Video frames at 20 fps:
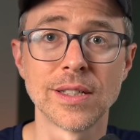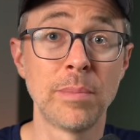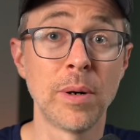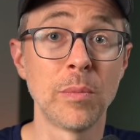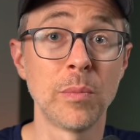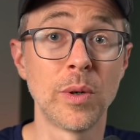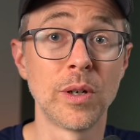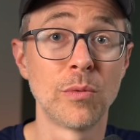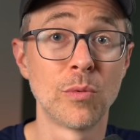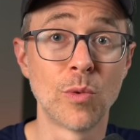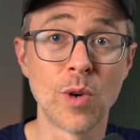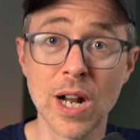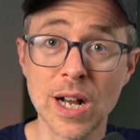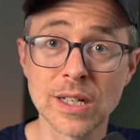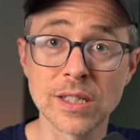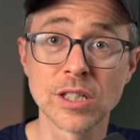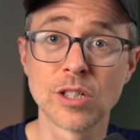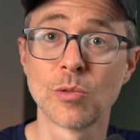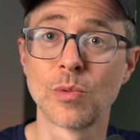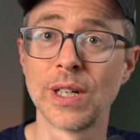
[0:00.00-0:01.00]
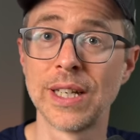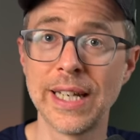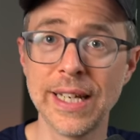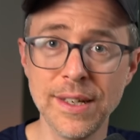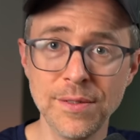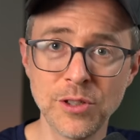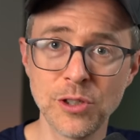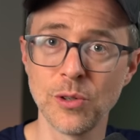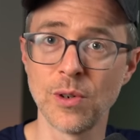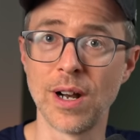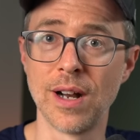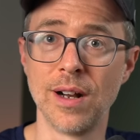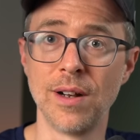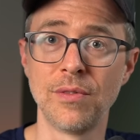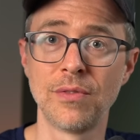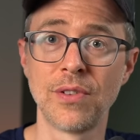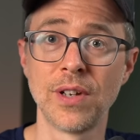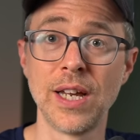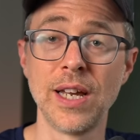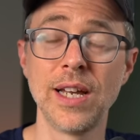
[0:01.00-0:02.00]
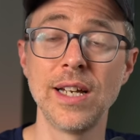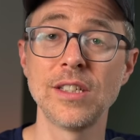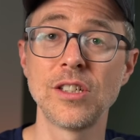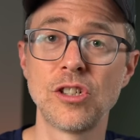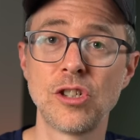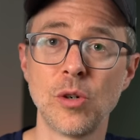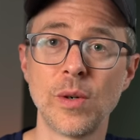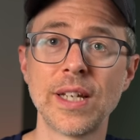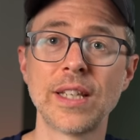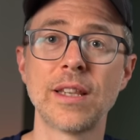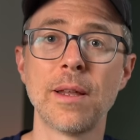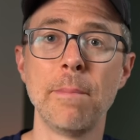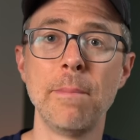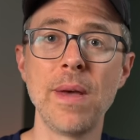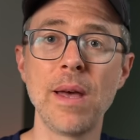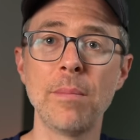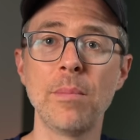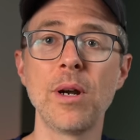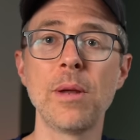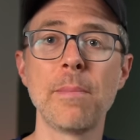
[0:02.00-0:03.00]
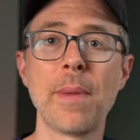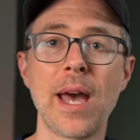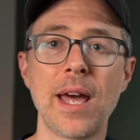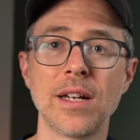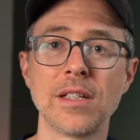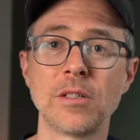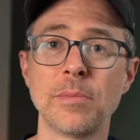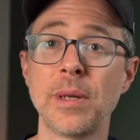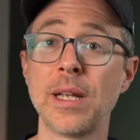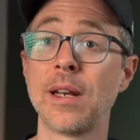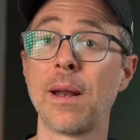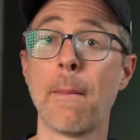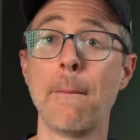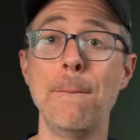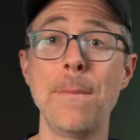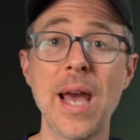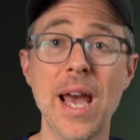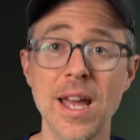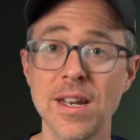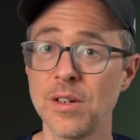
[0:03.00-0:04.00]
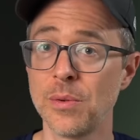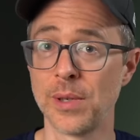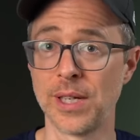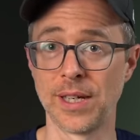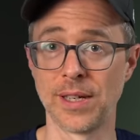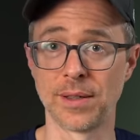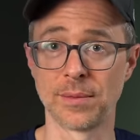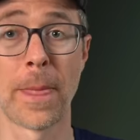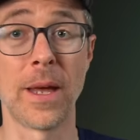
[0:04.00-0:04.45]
But what Rust relieves you of is doing the memory management manually.